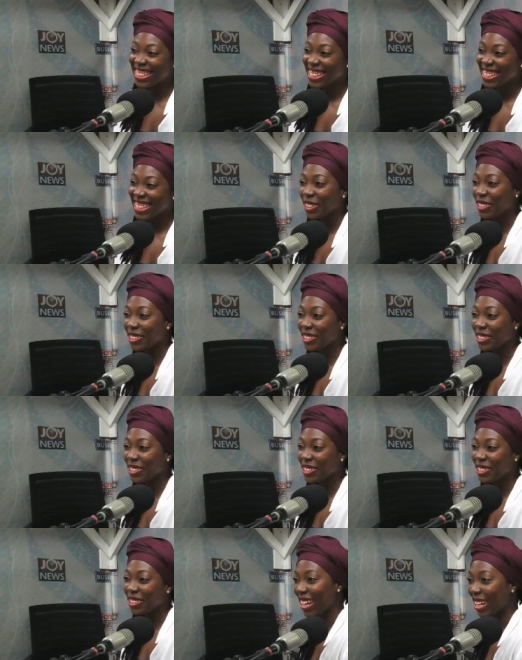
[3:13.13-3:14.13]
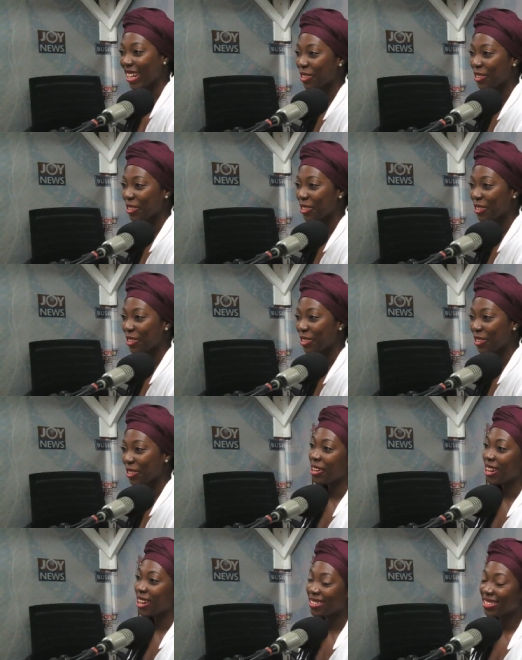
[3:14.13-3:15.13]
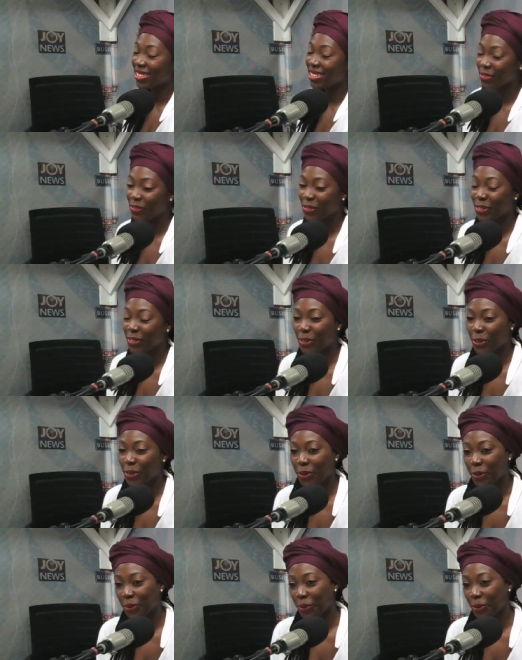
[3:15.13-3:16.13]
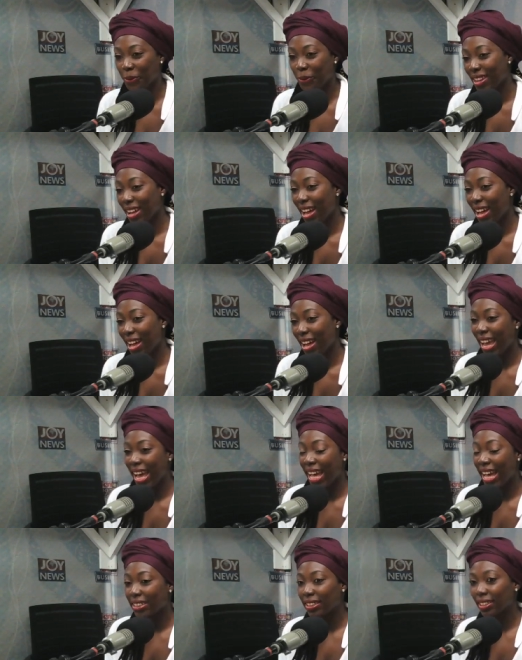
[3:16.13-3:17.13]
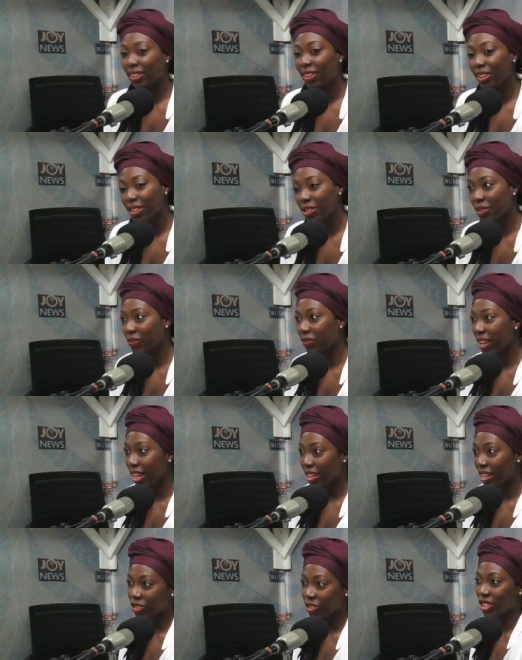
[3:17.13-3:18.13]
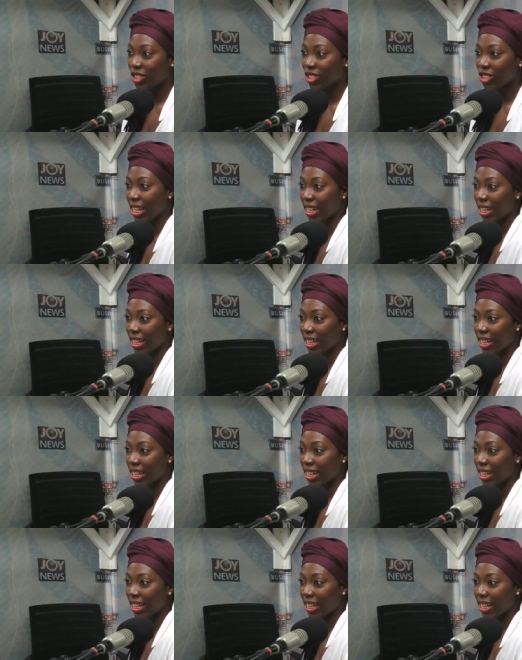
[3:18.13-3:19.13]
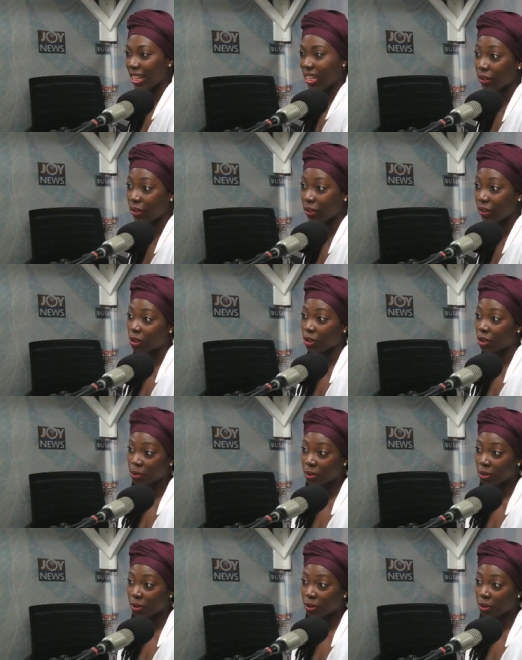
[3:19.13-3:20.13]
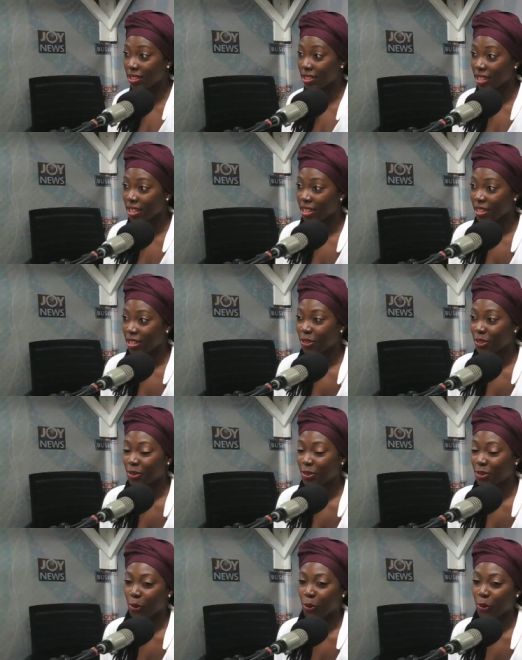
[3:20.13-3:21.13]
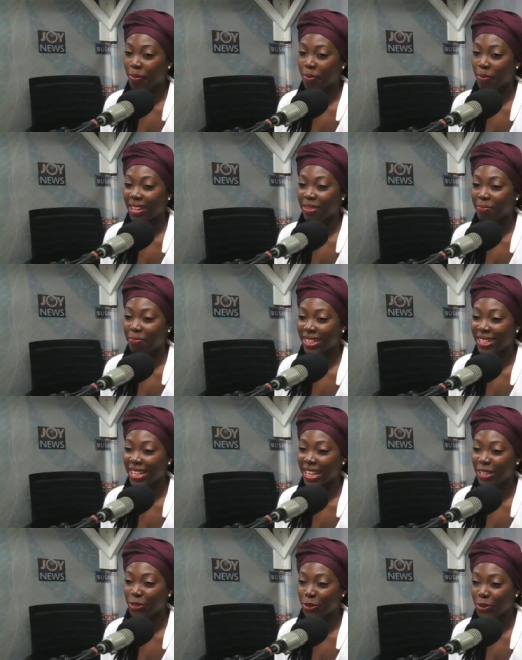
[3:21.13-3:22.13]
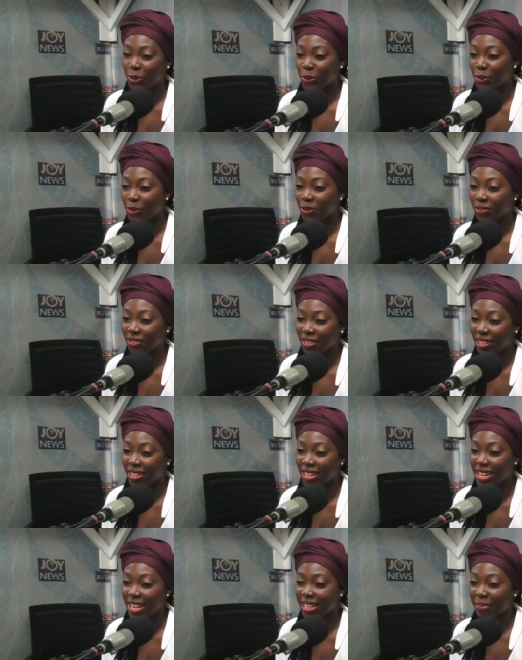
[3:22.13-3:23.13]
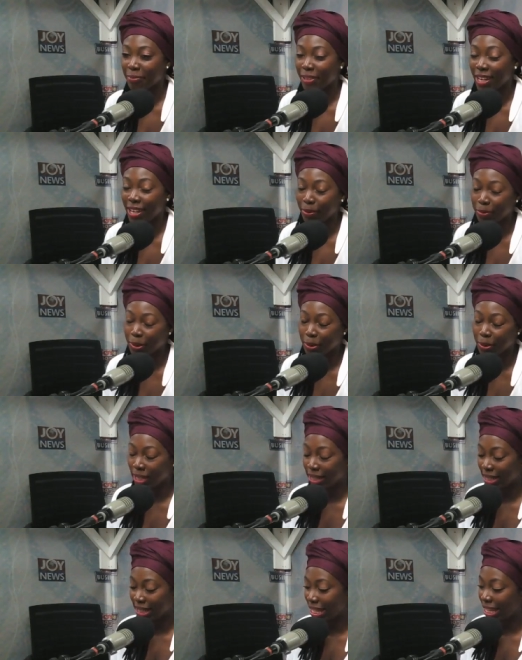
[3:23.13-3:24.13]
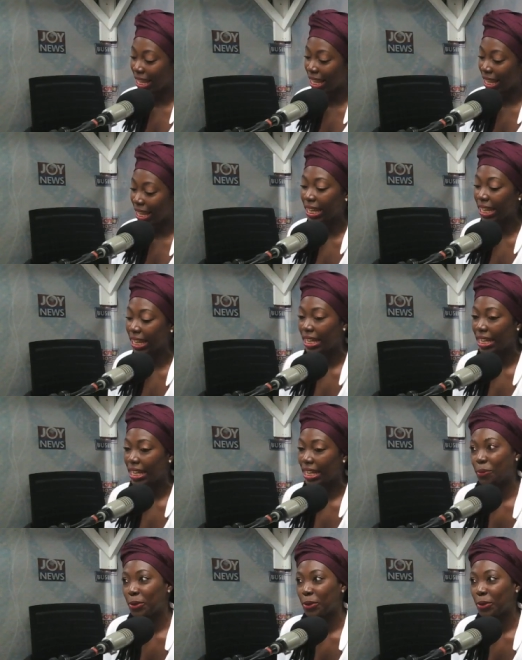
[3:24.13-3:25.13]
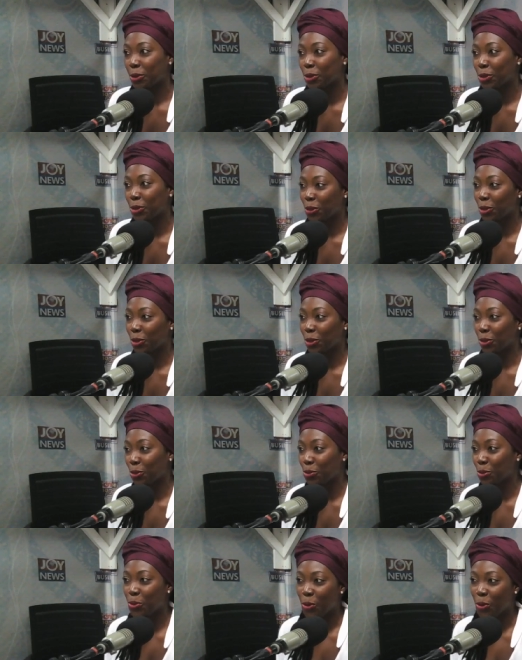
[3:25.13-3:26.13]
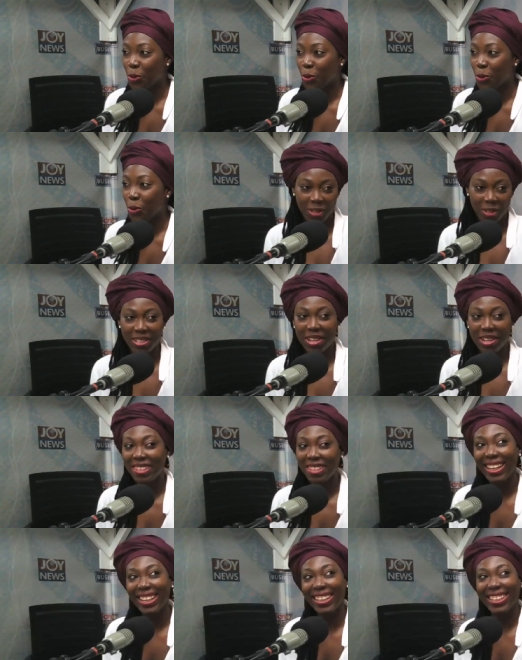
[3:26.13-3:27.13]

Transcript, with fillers: psychologist diagnosed hyperactive. So okay. I had a lot of energy and I was also very curious. Mm. So my, my dad used to, he nicknamed me TK which was short for too known because I'm like